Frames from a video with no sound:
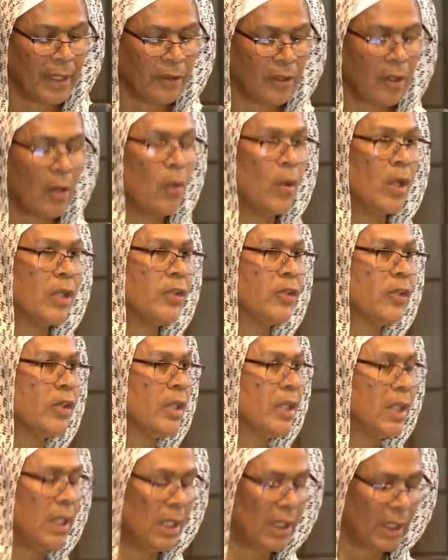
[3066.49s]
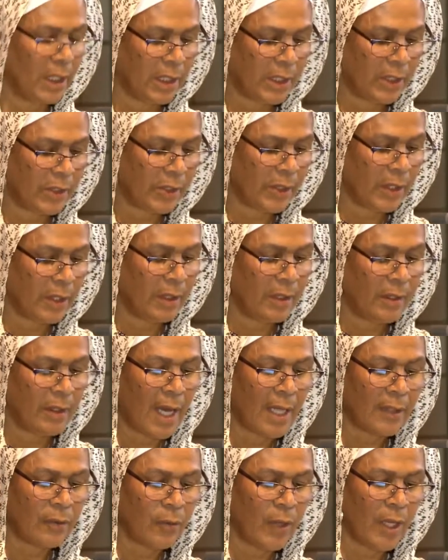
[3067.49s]
the question is
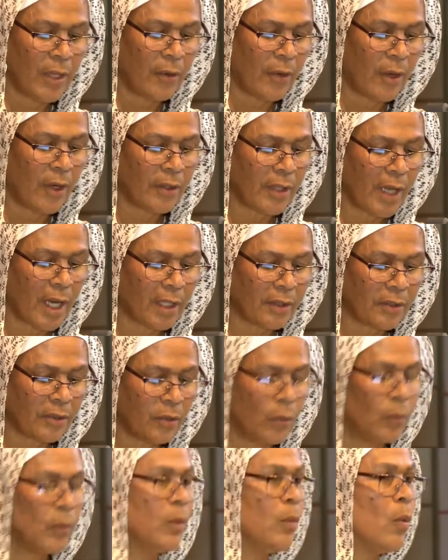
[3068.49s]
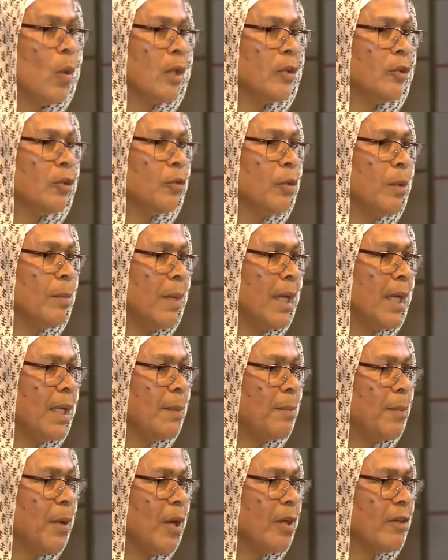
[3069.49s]
not whether or not we want to remain
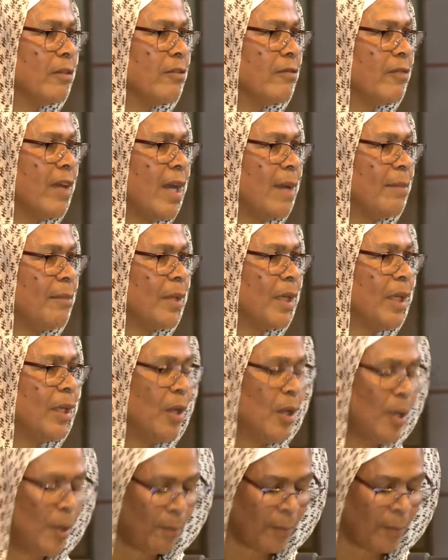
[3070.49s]
a part of family,